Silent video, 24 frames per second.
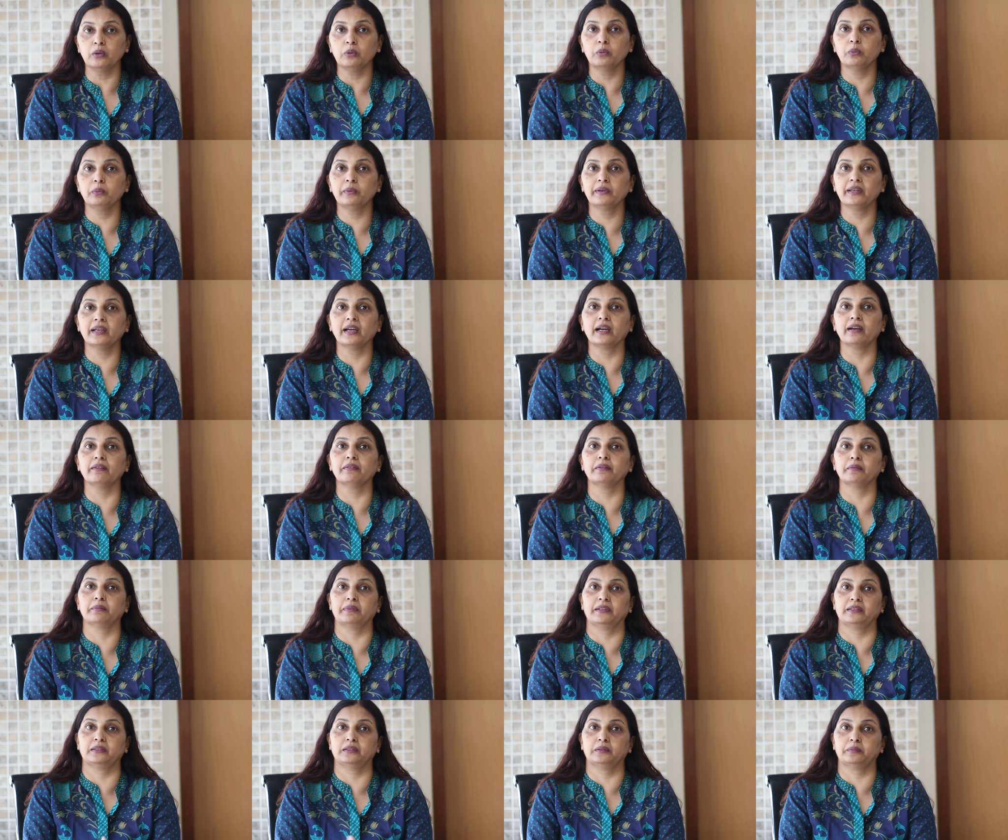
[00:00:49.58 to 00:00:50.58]
we have a
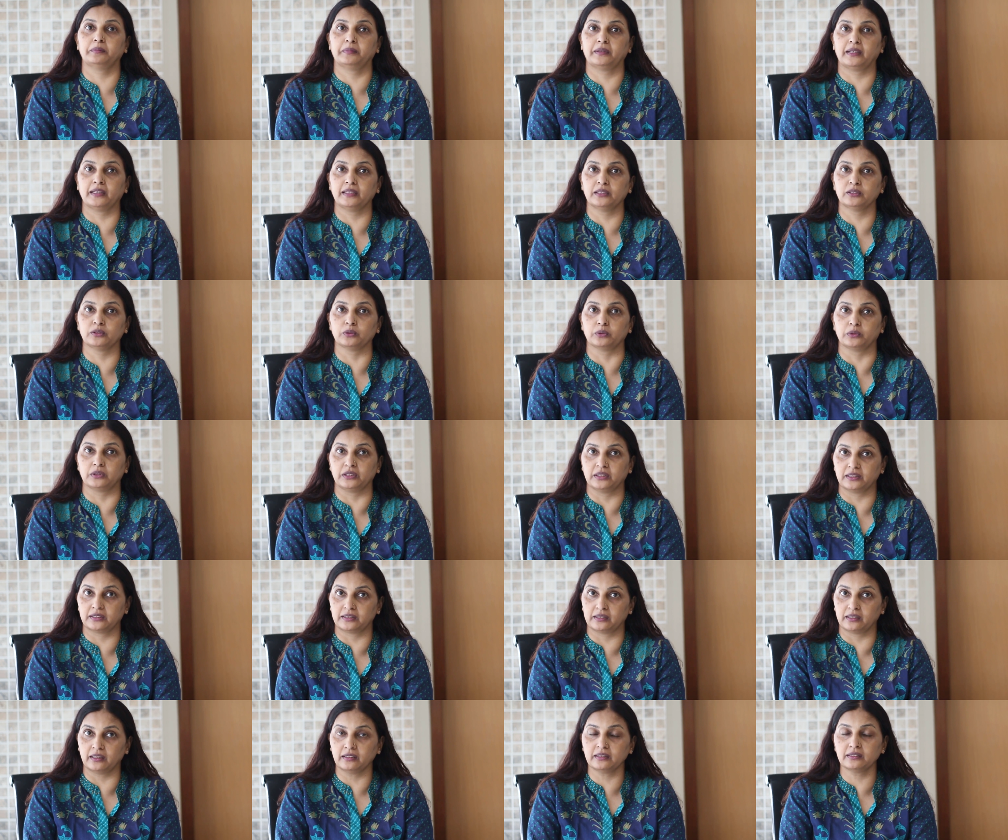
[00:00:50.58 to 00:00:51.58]
better price on these
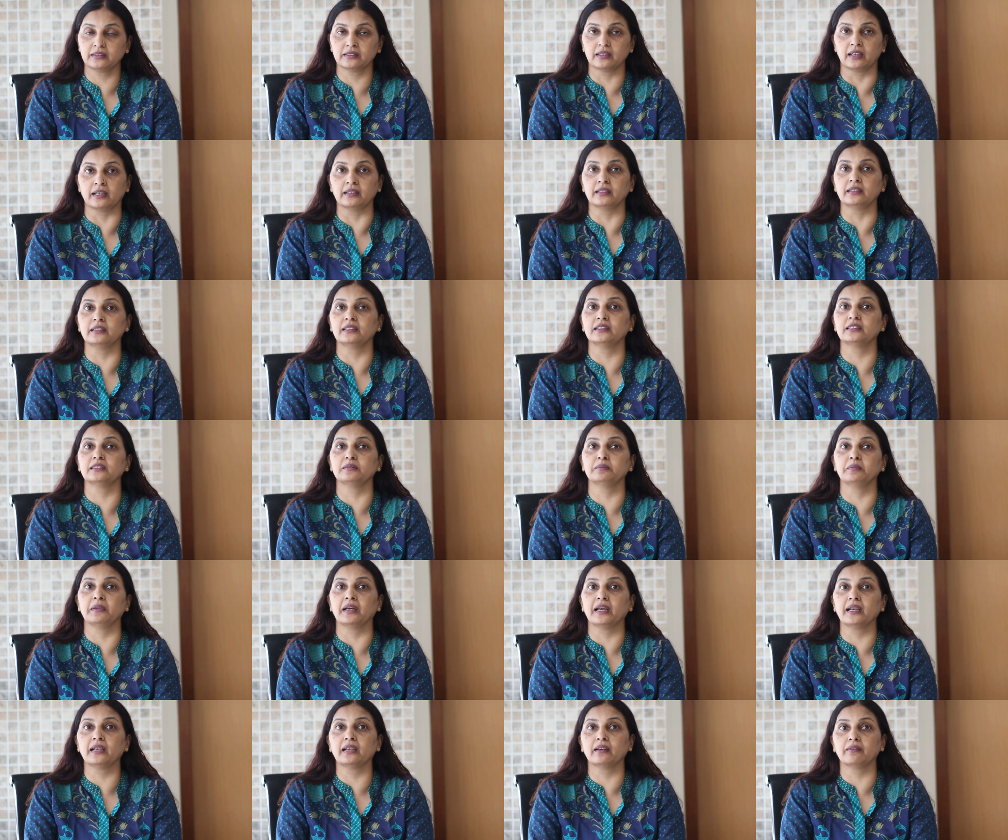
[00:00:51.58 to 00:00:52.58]
drugs and it is
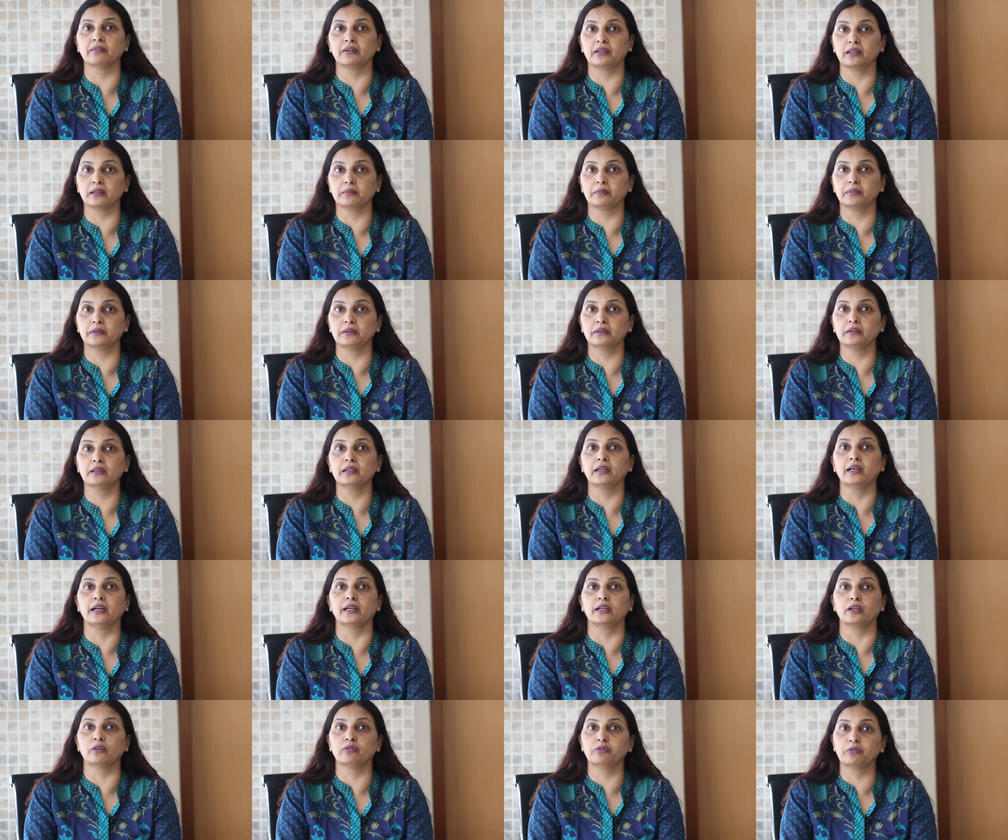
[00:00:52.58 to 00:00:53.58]
made available
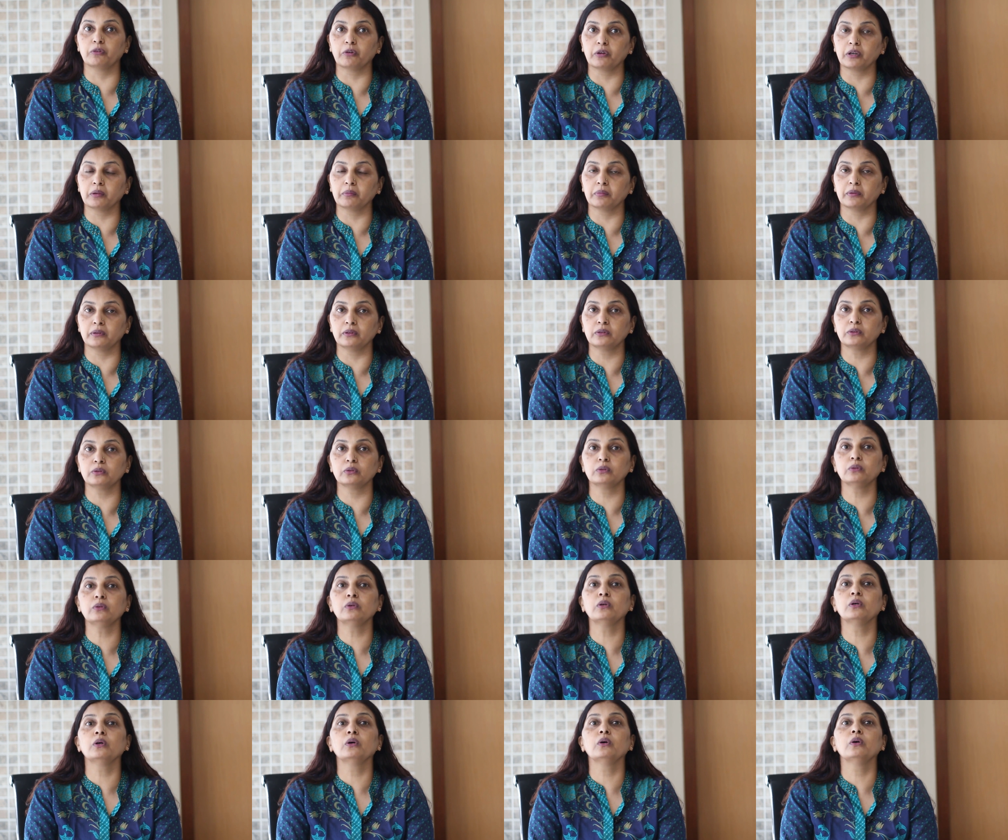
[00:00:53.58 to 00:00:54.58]
and affordable to
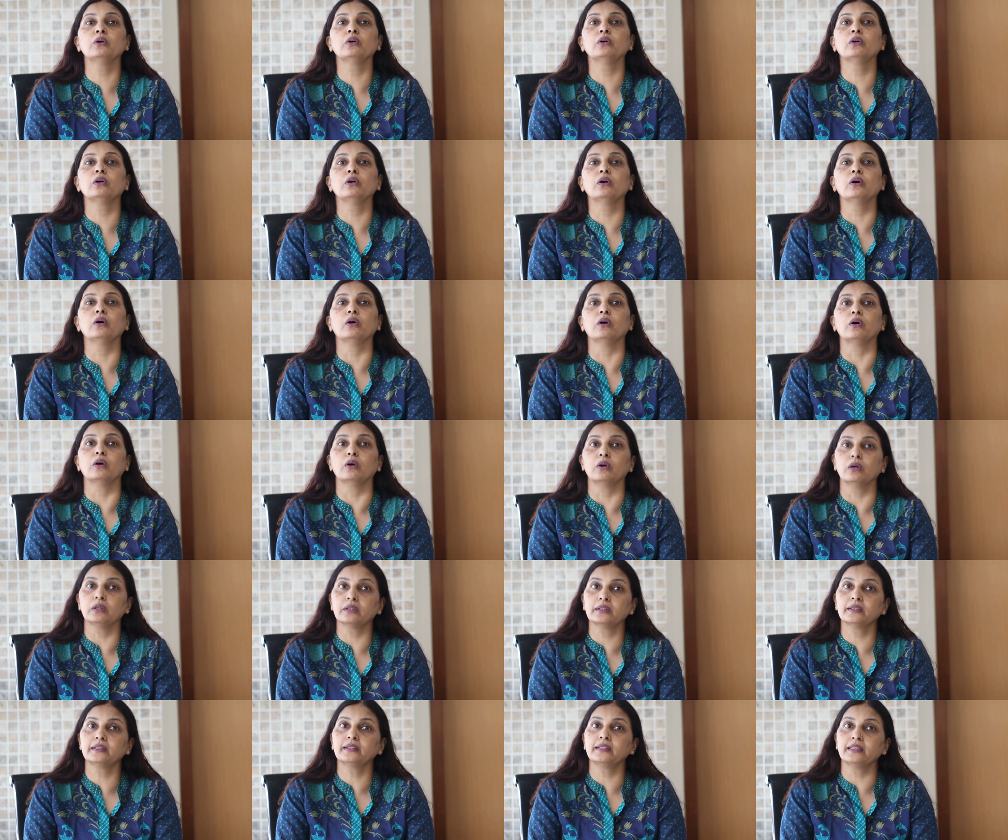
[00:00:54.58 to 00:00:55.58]

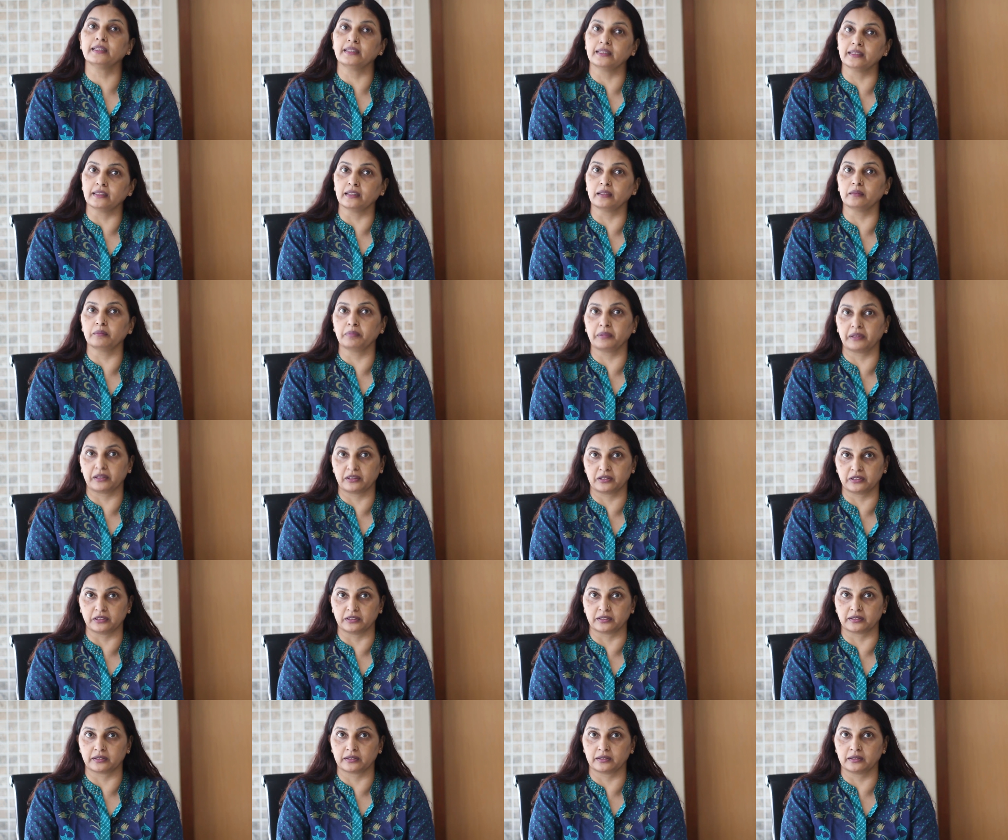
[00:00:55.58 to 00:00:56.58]
all the Indian
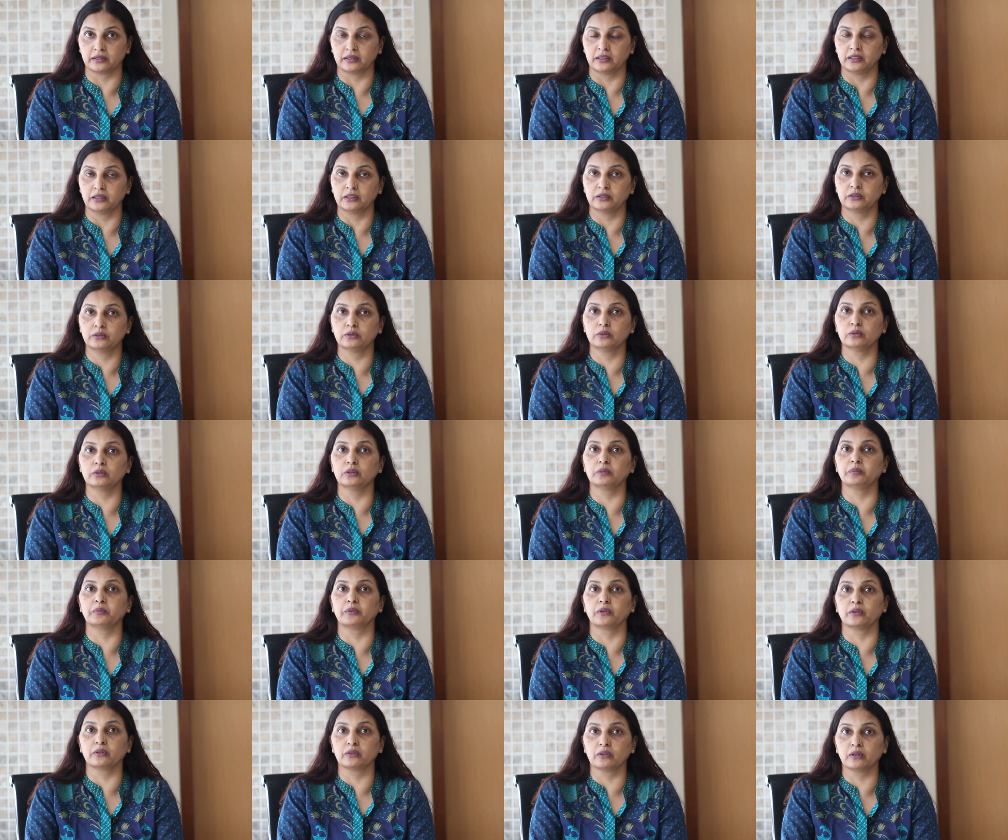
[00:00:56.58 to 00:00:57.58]
patients. So the
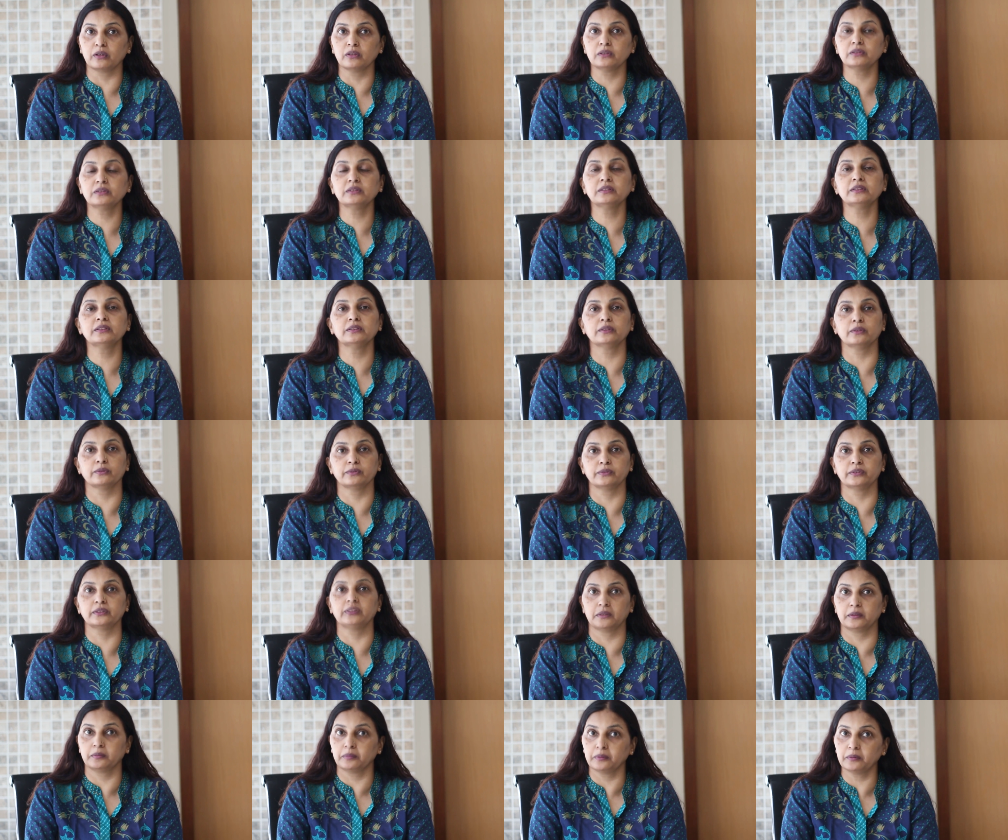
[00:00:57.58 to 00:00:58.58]
prognosis of the
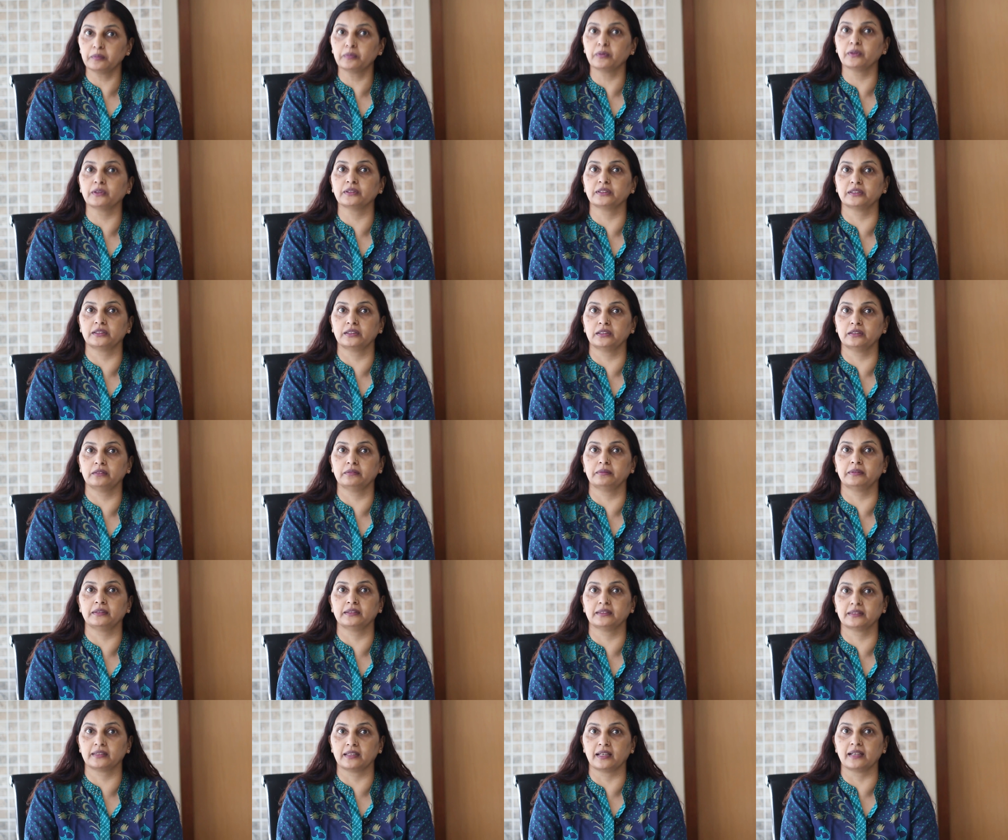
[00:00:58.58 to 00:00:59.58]
triple positive
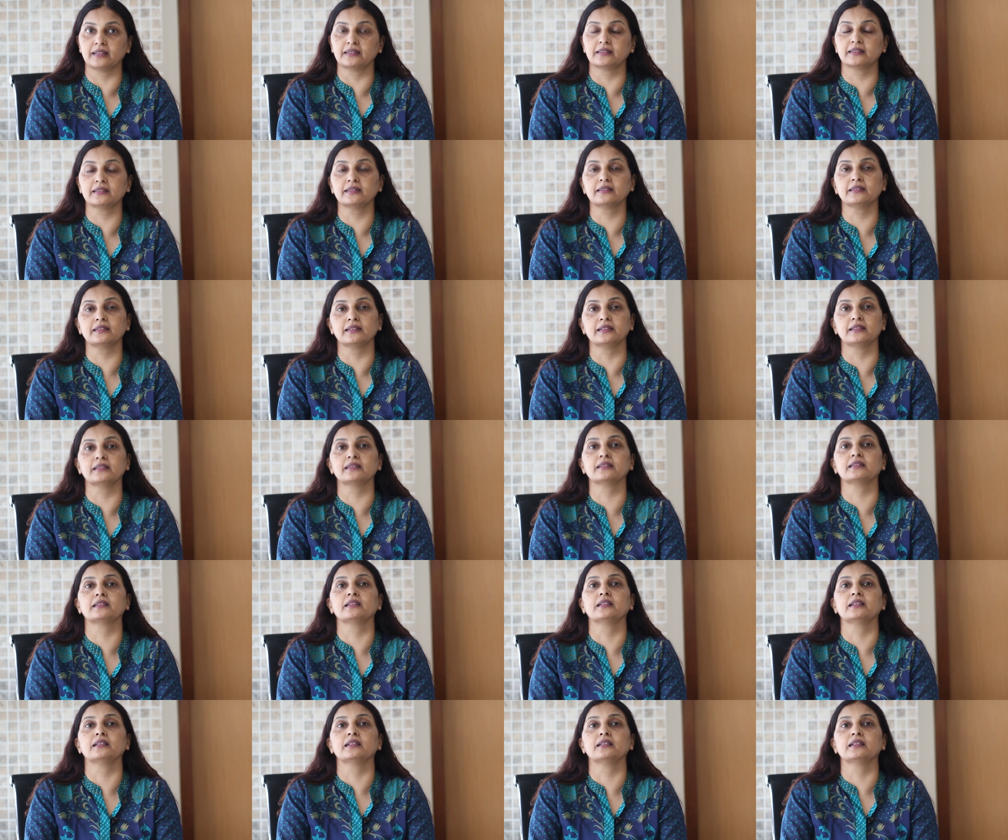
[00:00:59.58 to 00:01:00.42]
breast cancers is